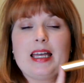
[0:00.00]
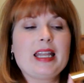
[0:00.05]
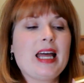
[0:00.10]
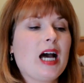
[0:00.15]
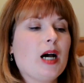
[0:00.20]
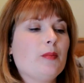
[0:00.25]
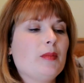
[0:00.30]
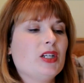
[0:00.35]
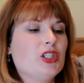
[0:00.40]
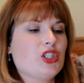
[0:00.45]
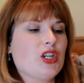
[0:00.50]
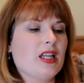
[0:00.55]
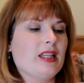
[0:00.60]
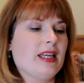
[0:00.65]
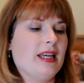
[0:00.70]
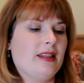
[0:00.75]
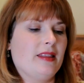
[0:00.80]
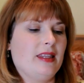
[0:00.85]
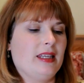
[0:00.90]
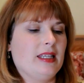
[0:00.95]
at how much I
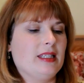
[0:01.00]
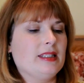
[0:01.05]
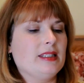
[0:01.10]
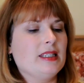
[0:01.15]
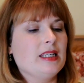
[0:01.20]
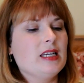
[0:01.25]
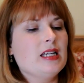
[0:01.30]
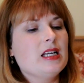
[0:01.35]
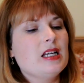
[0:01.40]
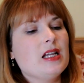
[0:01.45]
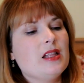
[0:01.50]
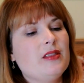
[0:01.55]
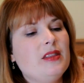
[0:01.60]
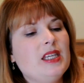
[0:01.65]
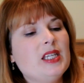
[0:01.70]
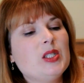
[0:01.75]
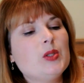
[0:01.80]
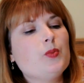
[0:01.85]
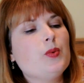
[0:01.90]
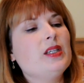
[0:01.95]
like this.
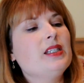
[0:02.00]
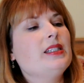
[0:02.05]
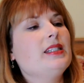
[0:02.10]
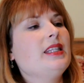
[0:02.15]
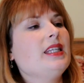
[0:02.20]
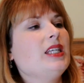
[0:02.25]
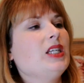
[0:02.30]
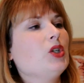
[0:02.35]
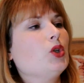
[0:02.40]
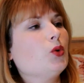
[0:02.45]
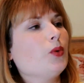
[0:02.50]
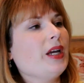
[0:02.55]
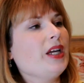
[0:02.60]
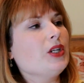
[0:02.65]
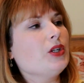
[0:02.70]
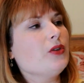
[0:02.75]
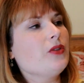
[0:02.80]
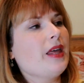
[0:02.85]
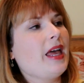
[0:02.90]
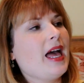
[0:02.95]
This was the
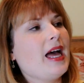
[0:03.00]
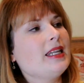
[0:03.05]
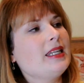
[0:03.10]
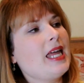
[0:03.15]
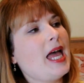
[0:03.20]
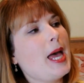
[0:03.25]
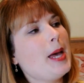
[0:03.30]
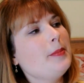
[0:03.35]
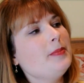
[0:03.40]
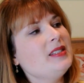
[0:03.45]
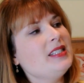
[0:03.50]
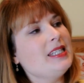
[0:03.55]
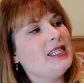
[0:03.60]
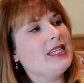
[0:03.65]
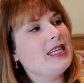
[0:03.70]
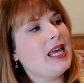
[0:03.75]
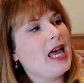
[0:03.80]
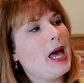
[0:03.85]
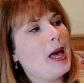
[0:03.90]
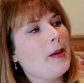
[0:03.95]
Greater Than M
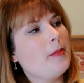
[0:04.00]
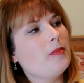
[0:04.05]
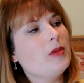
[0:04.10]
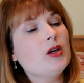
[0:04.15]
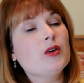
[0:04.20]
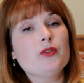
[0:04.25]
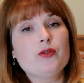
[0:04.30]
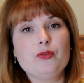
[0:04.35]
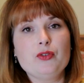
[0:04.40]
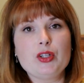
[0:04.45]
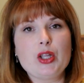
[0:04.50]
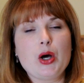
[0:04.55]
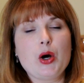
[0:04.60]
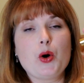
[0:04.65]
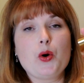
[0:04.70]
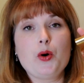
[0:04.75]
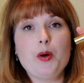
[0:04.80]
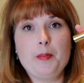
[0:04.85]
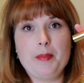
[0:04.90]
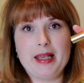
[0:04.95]
D M
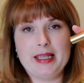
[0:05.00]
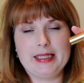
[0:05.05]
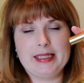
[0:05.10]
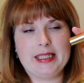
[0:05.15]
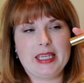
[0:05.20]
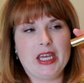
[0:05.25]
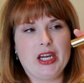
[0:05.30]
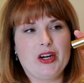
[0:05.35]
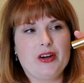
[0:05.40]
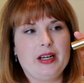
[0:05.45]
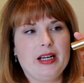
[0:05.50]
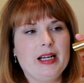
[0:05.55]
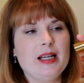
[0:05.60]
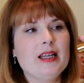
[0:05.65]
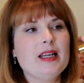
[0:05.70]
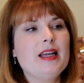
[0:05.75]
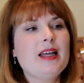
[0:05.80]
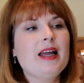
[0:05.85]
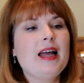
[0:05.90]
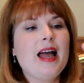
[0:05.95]
Flow
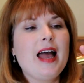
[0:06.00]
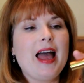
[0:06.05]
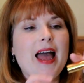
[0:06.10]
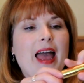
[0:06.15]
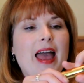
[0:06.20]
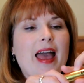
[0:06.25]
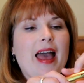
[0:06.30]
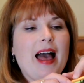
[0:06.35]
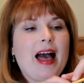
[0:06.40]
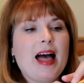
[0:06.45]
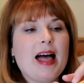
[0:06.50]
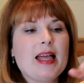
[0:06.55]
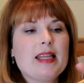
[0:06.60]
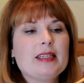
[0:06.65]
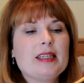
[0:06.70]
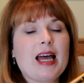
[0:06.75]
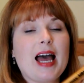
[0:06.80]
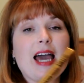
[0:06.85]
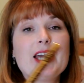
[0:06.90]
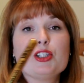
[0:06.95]
Mascara,
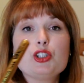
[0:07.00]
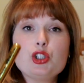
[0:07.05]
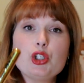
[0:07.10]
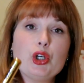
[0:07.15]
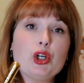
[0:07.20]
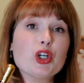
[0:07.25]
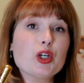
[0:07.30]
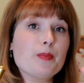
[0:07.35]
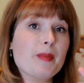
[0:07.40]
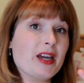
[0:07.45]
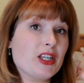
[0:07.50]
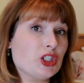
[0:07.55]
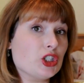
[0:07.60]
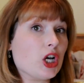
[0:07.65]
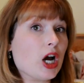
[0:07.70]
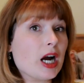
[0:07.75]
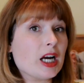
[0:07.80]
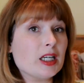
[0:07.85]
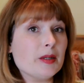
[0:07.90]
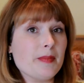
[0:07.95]
and I took my
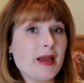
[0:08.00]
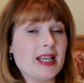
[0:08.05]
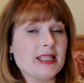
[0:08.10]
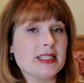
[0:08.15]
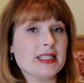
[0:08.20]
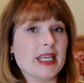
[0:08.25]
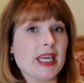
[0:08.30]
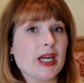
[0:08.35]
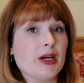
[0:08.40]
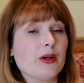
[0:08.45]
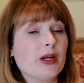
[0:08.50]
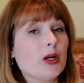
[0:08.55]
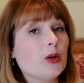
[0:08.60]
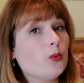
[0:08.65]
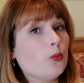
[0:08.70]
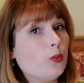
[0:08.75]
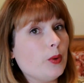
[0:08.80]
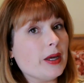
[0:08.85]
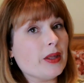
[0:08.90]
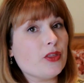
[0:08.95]
Tarte
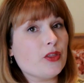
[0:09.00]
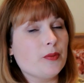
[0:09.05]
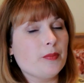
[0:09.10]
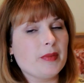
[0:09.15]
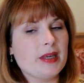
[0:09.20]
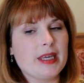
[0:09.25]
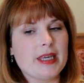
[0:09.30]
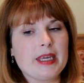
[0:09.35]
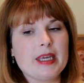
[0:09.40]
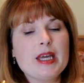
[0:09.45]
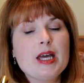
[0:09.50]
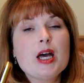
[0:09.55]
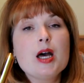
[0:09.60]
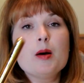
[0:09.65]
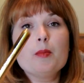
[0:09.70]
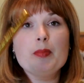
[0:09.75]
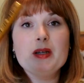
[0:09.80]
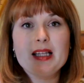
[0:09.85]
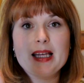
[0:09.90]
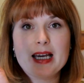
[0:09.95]
mascara with me,
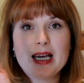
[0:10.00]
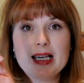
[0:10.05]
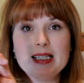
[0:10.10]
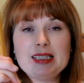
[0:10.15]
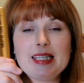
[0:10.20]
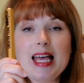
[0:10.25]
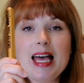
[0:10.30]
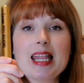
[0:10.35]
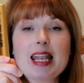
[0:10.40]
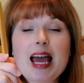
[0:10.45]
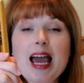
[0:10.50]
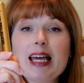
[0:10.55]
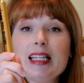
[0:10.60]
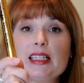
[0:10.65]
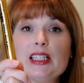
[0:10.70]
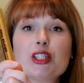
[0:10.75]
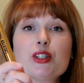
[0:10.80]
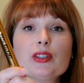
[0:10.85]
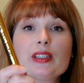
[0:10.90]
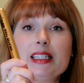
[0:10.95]
but like I said,
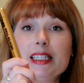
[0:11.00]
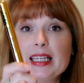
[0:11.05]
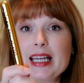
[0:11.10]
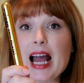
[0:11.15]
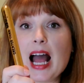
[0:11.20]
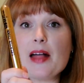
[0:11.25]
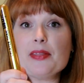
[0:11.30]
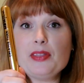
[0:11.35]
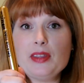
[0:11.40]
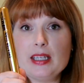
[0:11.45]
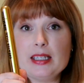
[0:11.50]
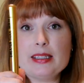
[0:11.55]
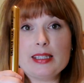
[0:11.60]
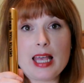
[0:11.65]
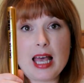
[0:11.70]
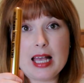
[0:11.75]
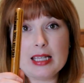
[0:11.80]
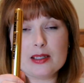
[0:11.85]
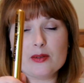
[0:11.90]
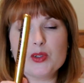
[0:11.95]
I literally got
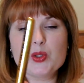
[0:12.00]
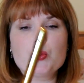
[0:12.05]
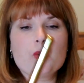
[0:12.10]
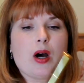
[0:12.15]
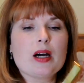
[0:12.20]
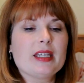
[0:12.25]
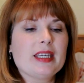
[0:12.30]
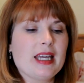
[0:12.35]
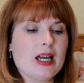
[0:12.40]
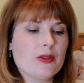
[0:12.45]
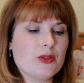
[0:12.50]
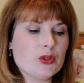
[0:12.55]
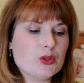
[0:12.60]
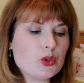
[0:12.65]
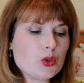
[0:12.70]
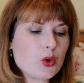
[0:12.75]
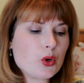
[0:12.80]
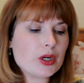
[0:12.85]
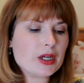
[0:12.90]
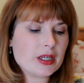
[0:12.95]
this as I was walking out the
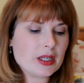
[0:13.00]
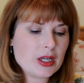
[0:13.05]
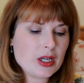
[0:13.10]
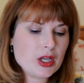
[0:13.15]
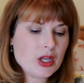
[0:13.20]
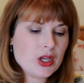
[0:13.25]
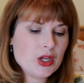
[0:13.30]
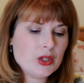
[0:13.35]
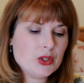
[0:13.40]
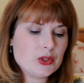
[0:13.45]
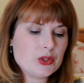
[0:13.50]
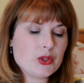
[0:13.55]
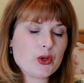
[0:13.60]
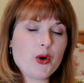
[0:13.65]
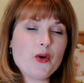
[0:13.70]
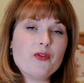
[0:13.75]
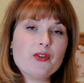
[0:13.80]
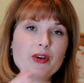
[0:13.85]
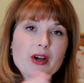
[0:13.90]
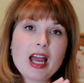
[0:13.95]
door.
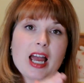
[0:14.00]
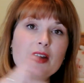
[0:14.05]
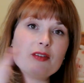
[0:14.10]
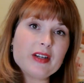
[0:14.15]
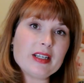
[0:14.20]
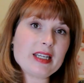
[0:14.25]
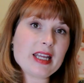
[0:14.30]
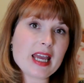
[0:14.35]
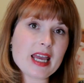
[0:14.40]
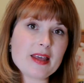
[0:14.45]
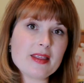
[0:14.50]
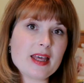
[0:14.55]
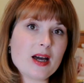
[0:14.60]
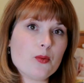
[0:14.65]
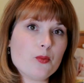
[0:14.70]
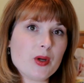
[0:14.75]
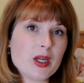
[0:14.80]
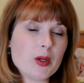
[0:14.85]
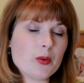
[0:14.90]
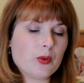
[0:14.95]
So for every day
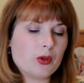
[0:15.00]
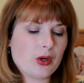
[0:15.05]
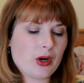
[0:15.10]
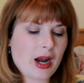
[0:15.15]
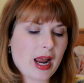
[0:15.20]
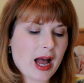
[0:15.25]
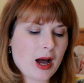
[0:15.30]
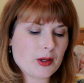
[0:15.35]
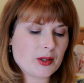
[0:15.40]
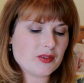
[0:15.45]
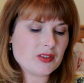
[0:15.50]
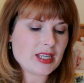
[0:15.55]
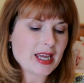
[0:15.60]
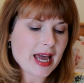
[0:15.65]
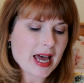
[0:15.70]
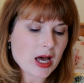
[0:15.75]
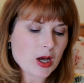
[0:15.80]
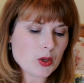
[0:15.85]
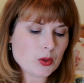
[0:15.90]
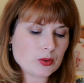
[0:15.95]
that we were out of
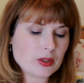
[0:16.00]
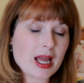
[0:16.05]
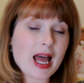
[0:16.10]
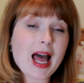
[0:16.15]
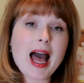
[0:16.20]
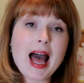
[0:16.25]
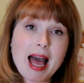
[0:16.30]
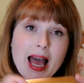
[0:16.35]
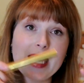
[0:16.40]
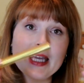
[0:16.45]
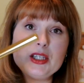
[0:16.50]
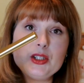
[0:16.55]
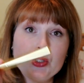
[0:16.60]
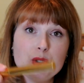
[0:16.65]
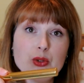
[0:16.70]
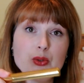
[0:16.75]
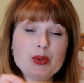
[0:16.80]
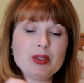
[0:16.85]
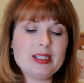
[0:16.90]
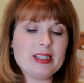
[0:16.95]
town, I
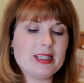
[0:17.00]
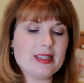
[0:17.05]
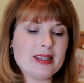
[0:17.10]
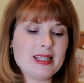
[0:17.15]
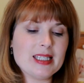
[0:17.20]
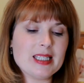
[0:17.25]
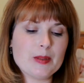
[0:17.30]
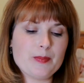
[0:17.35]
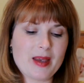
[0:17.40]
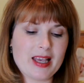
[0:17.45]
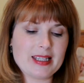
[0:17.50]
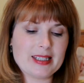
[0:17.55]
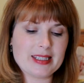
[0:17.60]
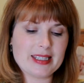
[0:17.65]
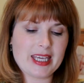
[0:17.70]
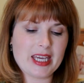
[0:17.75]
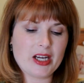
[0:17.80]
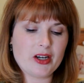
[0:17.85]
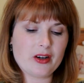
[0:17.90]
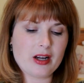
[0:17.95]
used this
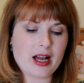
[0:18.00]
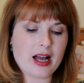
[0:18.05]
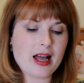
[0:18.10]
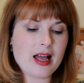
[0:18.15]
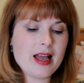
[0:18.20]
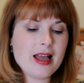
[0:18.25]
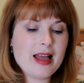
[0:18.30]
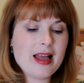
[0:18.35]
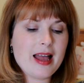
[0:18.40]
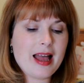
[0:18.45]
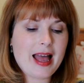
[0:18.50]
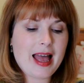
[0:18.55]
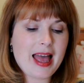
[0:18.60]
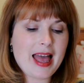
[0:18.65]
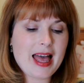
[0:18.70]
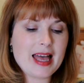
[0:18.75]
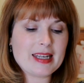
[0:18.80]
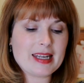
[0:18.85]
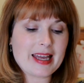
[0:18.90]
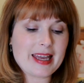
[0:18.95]
mascara,
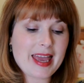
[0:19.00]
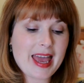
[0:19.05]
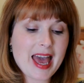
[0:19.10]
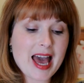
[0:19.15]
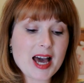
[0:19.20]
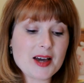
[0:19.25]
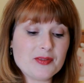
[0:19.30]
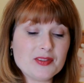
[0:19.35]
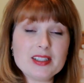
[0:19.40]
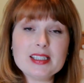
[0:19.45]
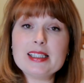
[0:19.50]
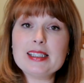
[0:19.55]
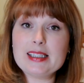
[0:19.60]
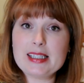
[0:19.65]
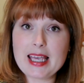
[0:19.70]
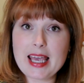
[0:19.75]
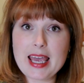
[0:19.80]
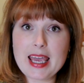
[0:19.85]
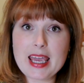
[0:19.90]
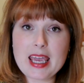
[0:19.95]
and I have to
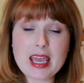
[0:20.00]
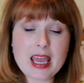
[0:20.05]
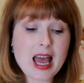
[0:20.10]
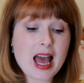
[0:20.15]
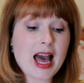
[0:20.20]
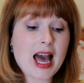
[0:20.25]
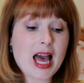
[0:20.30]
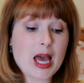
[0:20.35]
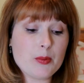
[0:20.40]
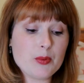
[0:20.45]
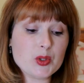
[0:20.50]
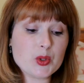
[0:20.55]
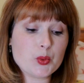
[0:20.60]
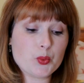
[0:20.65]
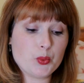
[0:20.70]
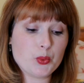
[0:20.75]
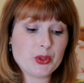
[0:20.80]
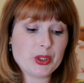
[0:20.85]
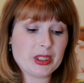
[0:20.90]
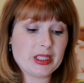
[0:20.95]
say I was
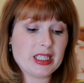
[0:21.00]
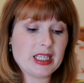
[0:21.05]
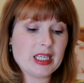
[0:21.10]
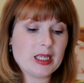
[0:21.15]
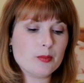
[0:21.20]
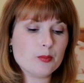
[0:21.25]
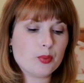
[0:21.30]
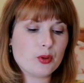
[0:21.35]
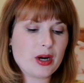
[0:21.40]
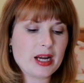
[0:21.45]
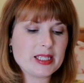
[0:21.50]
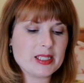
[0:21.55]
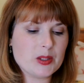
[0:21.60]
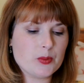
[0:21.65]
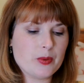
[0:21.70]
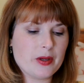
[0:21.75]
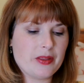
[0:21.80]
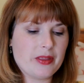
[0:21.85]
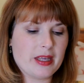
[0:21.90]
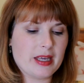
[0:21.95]
really
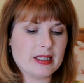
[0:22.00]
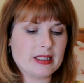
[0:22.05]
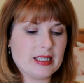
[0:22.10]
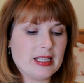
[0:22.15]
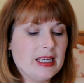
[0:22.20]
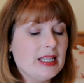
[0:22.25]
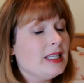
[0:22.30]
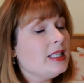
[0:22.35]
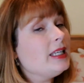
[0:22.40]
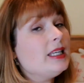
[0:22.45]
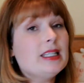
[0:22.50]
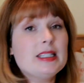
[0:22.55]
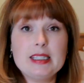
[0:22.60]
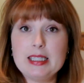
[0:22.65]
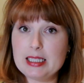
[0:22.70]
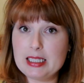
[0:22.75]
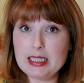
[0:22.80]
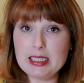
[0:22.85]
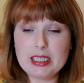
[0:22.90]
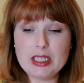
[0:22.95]
impressed with it. It
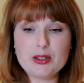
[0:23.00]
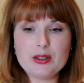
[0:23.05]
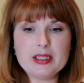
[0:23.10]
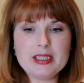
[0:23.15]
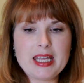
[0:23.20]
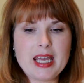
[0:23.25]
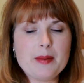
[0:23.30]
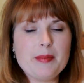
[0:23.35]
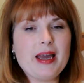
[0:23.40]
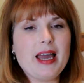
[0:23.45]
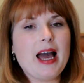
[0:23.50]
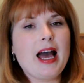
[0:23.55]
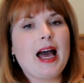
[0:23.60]
didn't irritate my